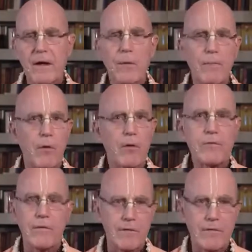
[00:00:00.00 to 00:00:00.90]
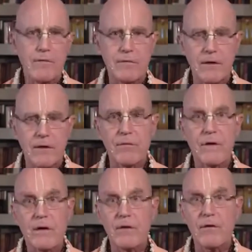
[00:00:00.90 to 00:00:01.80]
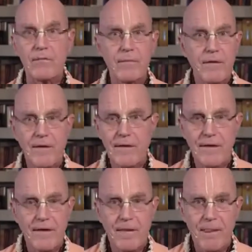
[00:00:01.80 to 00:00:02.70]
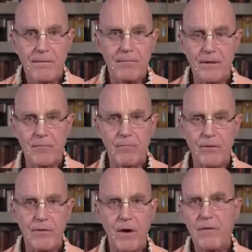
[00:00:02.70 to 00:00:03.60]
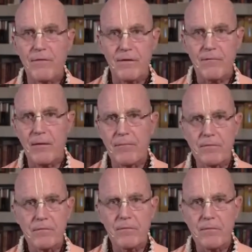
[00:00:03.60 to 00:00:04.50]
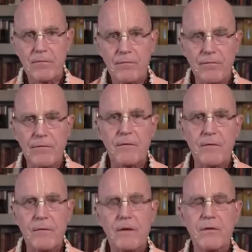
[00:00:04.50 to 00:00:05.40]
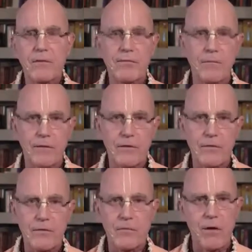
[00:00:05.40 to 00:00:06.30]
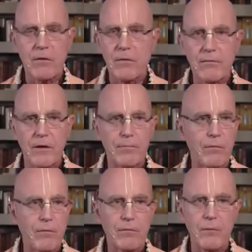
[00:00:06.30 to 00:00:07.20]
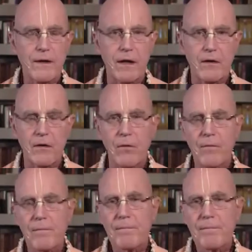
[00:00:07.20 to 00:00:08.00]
anyway, most of us, even here in Vrindavan, I'm 50 meters from the Krishna Balaram temple, we can't go.